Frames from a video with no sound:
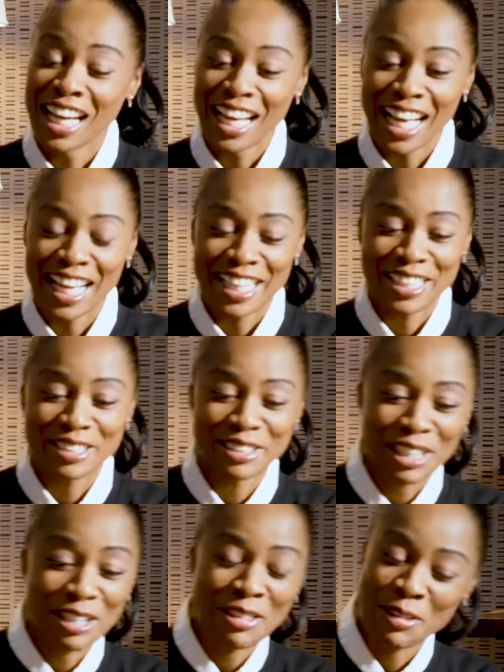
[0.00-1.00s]
And
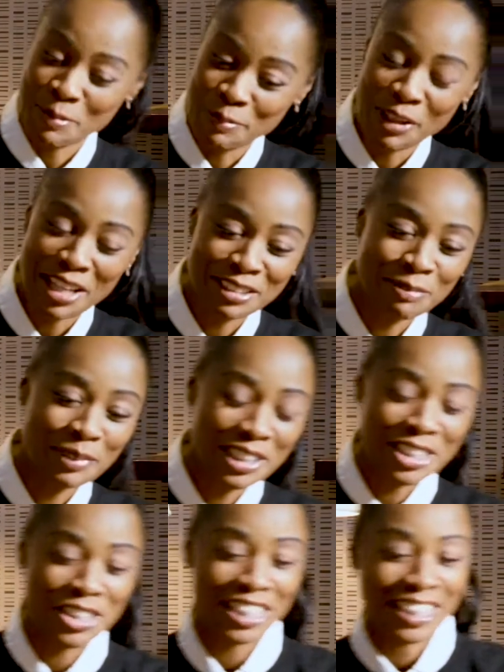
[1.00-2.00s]
the brand
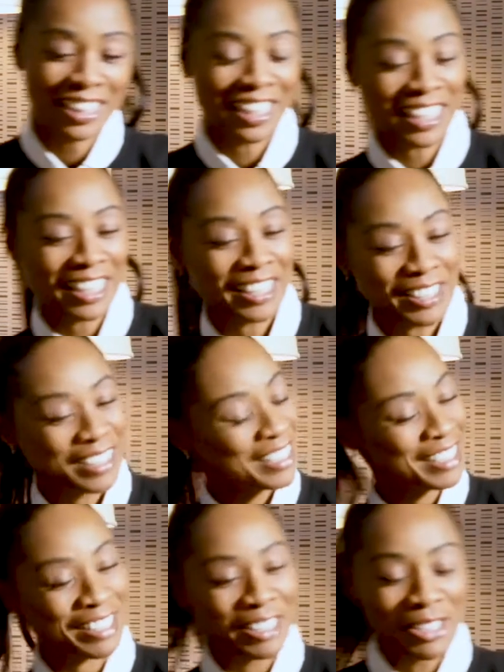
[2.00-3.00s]
Malik Shaheed that
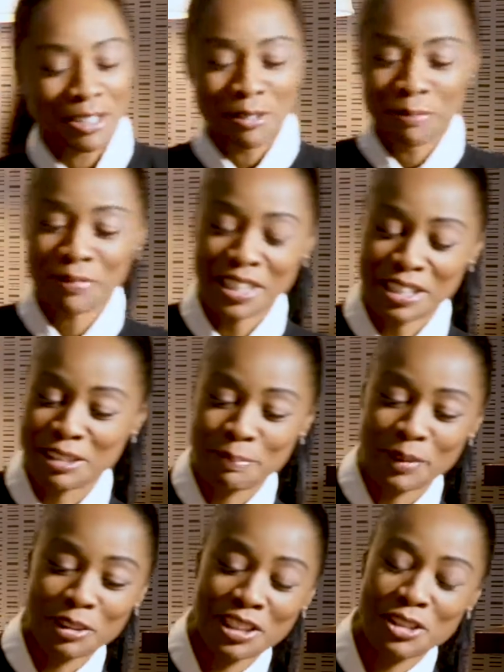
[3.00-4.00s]
is
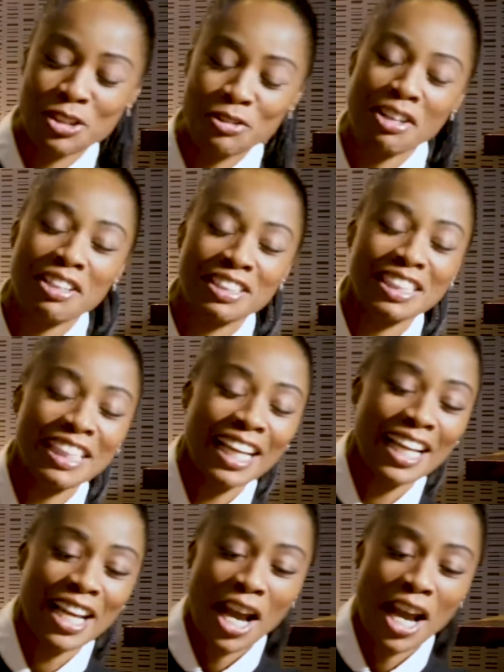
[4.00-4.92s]
building strong today.